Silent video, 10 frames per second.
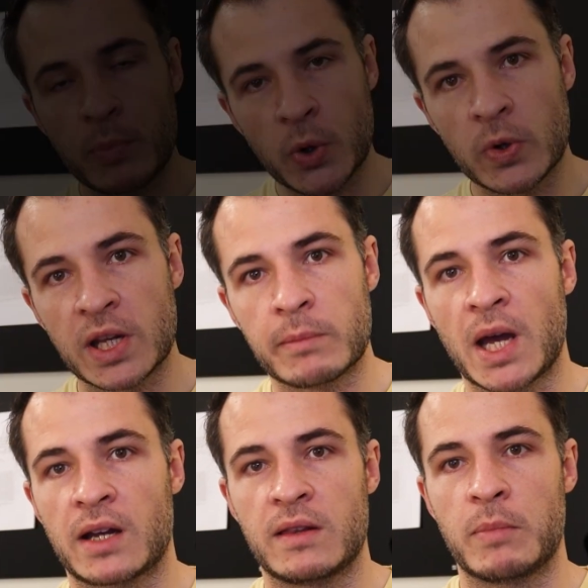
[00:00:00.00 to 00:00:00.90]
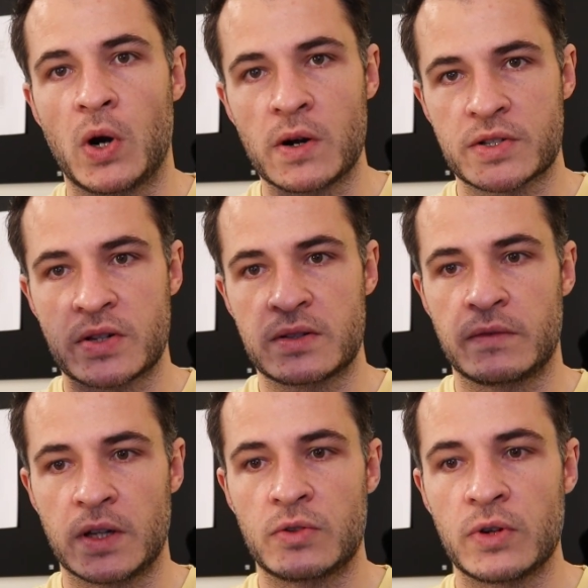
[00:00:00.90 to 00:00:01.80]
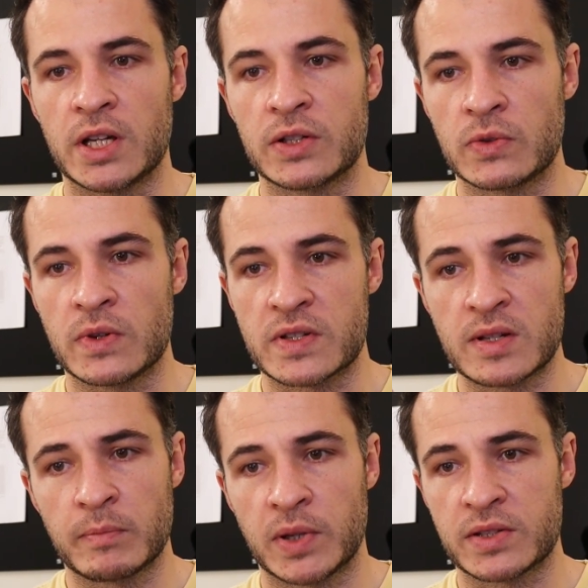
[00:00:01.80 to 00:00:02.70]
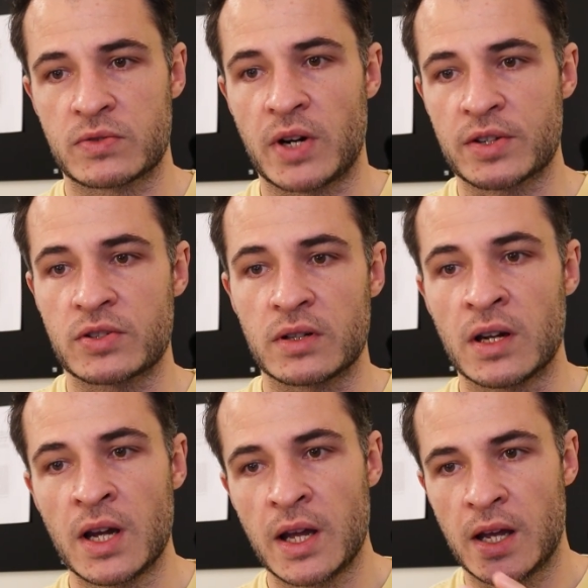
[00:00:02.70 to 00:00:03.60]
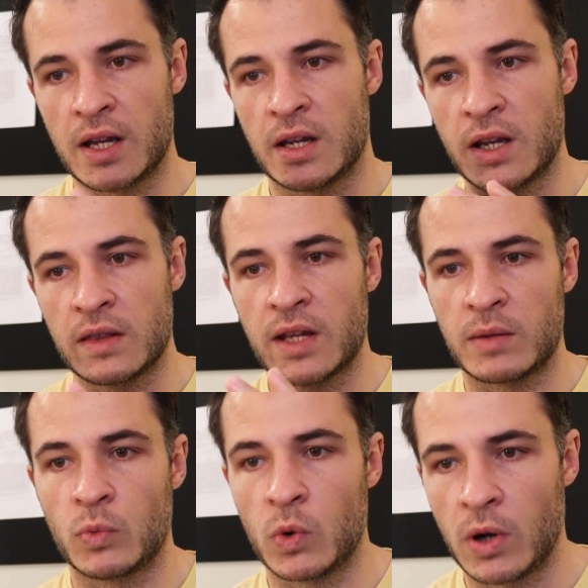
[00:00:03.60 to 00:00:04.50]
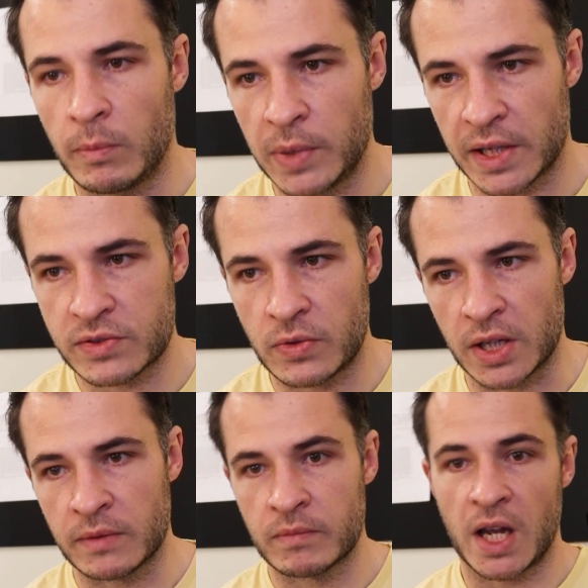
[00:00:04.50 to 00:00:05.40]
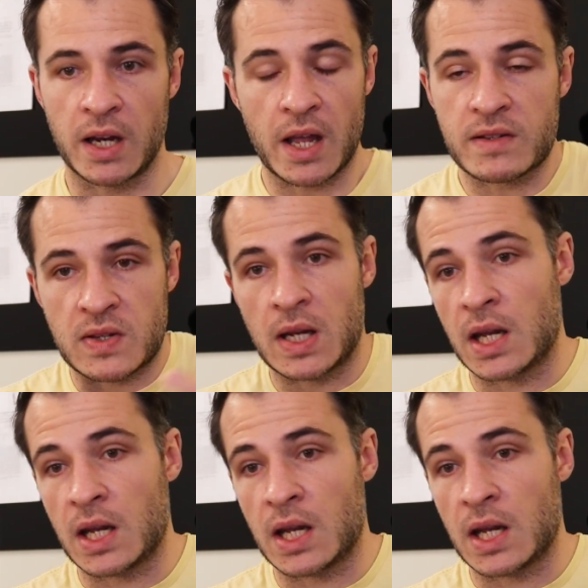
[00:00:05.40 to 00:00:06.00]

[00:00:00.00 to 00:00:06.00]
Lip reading: pruning back the branches of the tree to a simpler structure in that more complex tree, and hence the